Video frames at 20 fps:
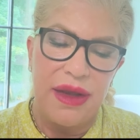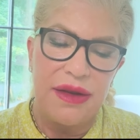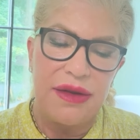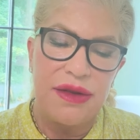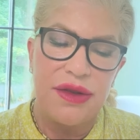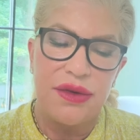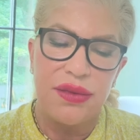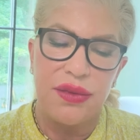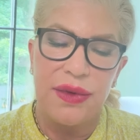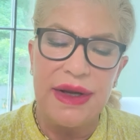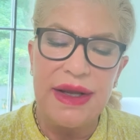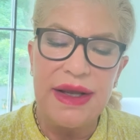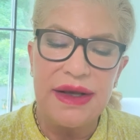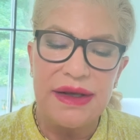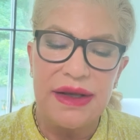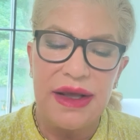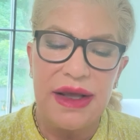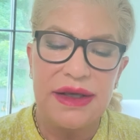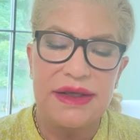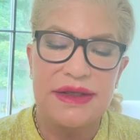three
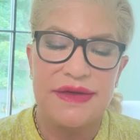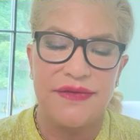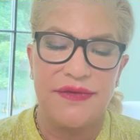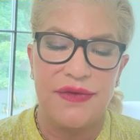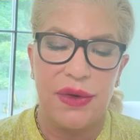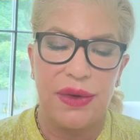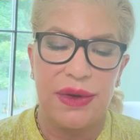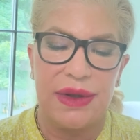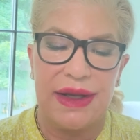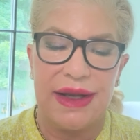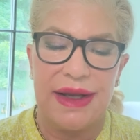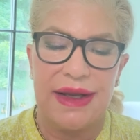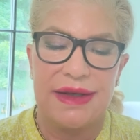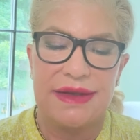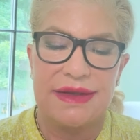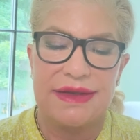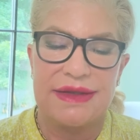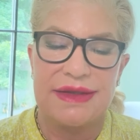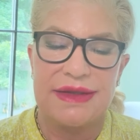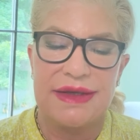
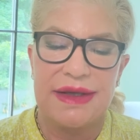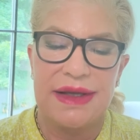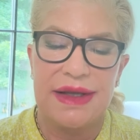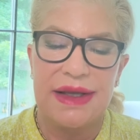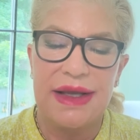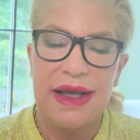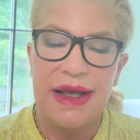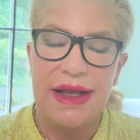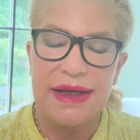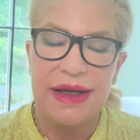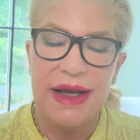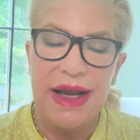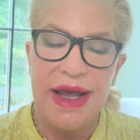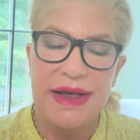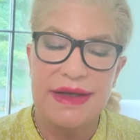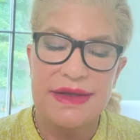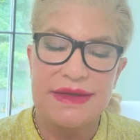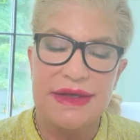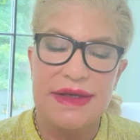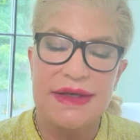exfoliants and it
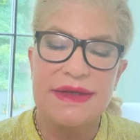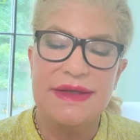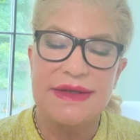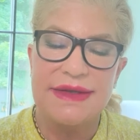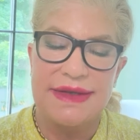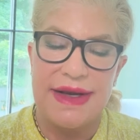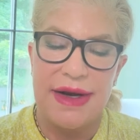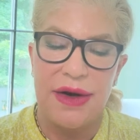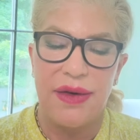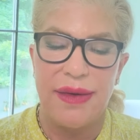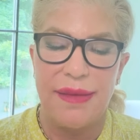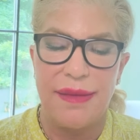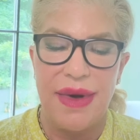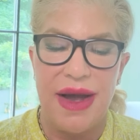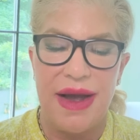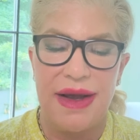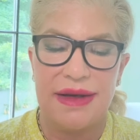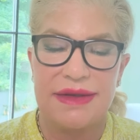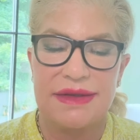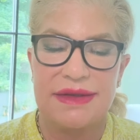has
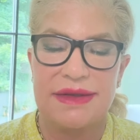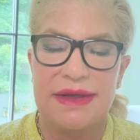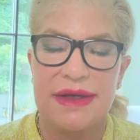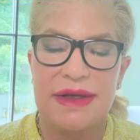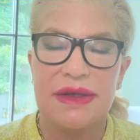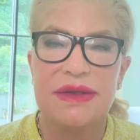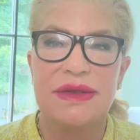ceramides.